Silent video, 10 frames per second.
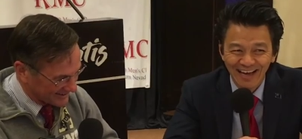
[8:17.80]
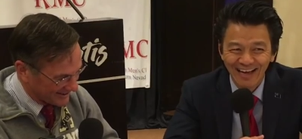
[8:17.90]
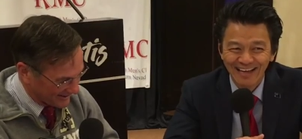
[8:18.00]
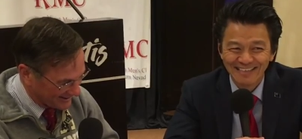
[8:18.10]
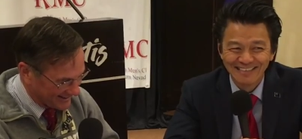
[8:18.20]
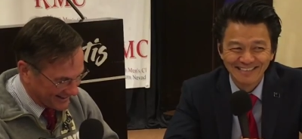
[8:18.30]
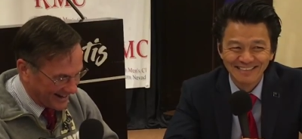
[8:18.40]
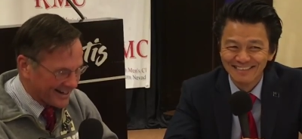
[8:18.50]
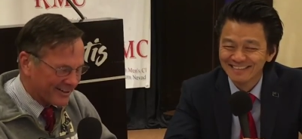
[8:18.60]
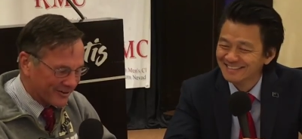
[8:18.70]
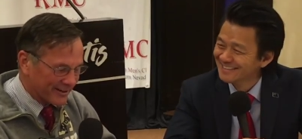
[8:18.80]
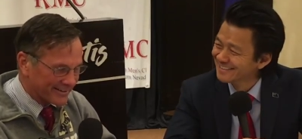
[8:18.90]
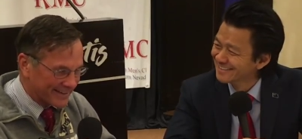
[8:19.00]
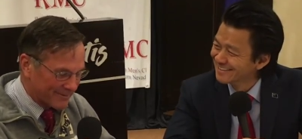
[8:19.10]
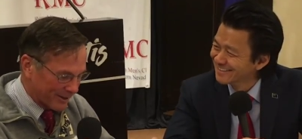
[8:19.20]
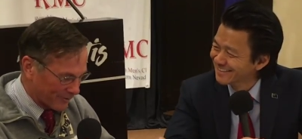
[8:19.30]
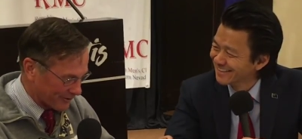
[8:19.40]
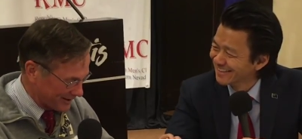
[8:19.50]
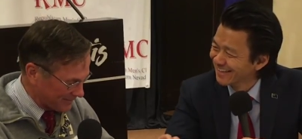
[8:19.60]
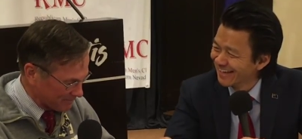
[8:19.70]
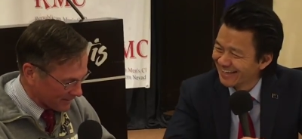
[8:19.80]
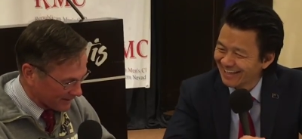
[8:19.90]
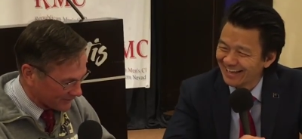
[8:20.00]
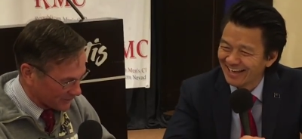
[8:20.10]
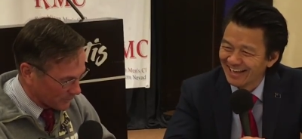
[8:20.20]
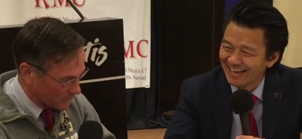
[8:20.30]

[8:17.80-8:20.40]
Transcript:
Speaker 1: so I don't know how that came out right. So